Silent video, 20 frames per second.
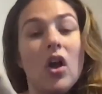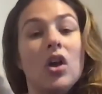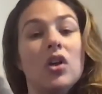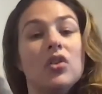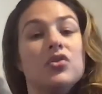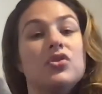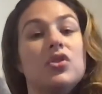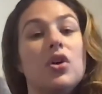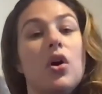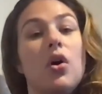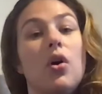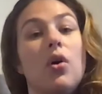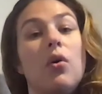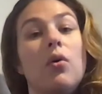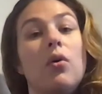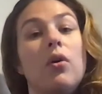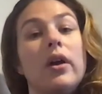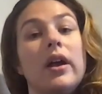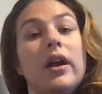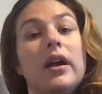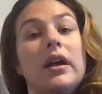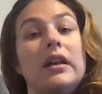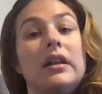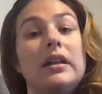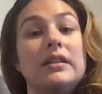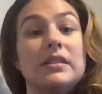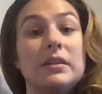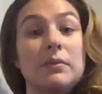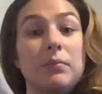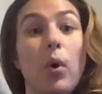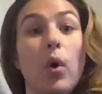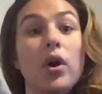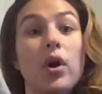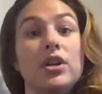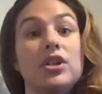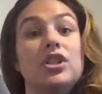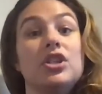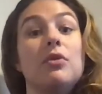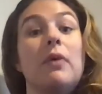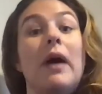So it is
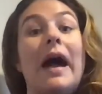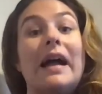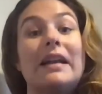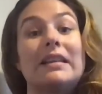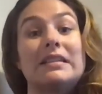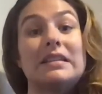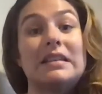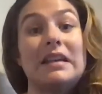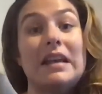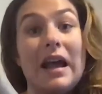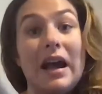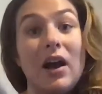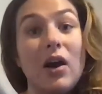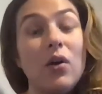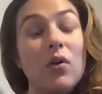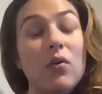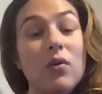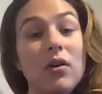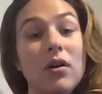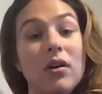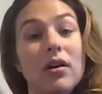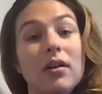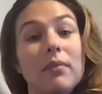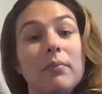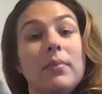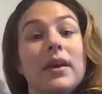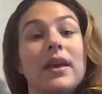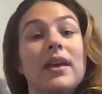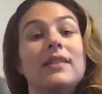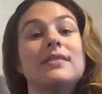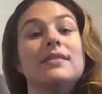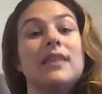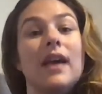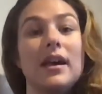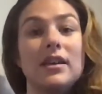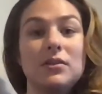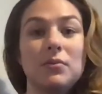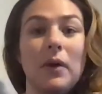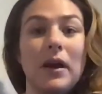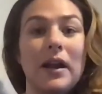important to act now because
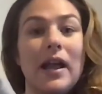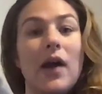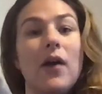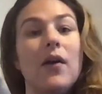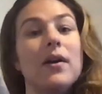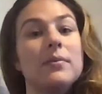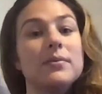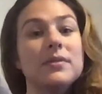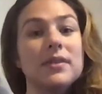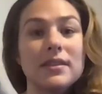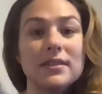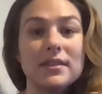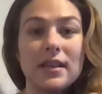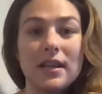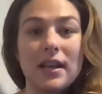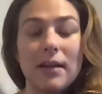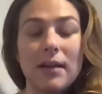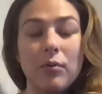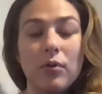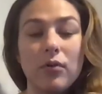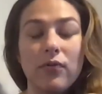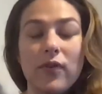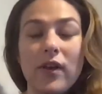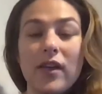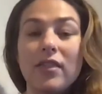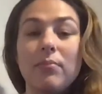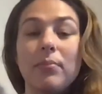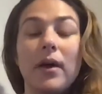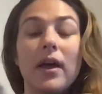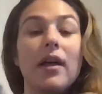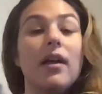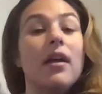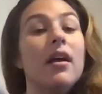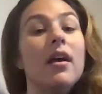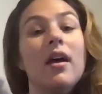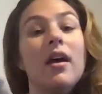yes, right now Amazon's saying April 5th, but